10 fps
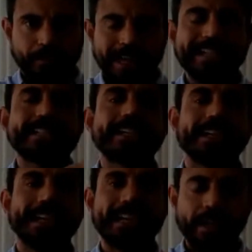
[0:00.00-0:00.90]
It's going
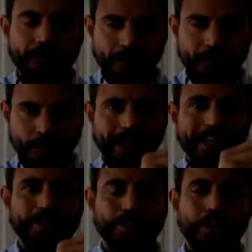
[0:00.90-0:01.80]
to give you
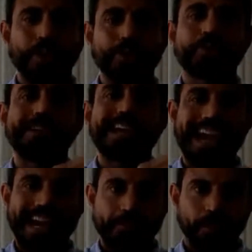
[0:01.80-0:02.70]
the control to
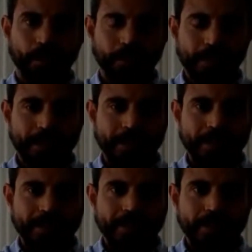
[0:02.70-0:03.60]
be able
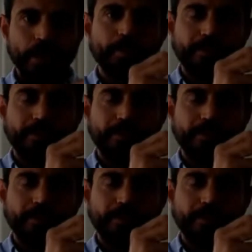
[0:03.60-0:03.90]
to